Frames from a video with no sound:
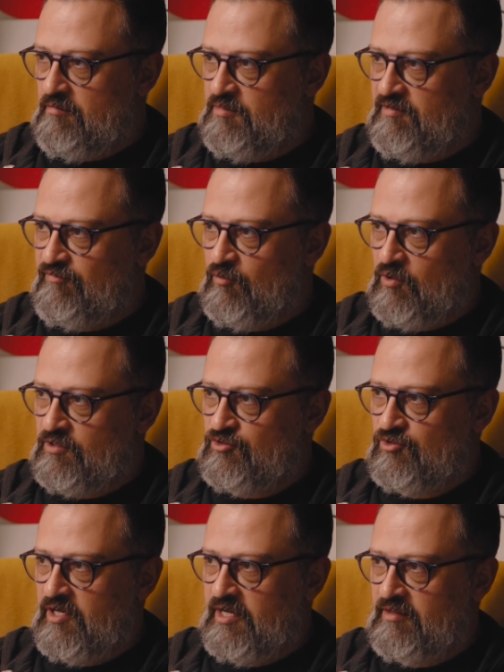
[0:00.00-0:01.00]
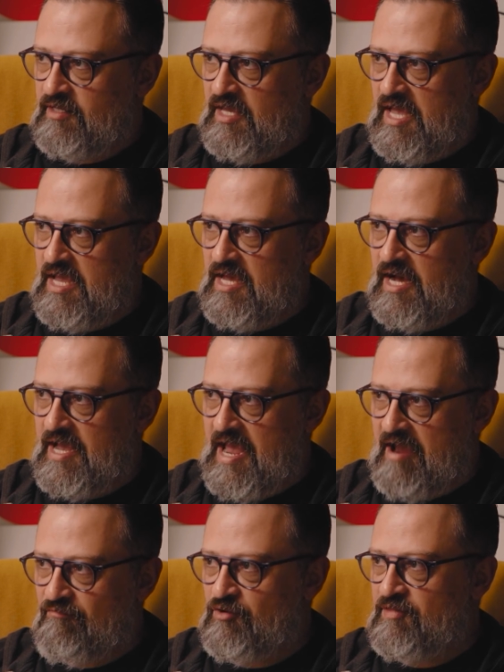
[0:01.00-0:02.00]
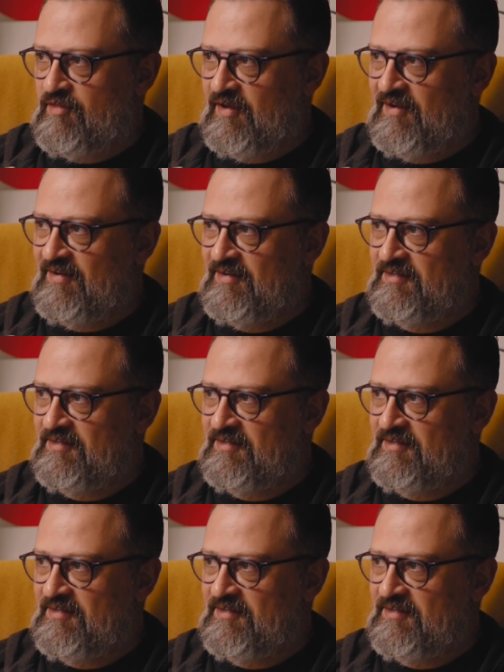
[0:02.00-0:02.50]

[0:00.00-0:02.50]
before trying the AI everything?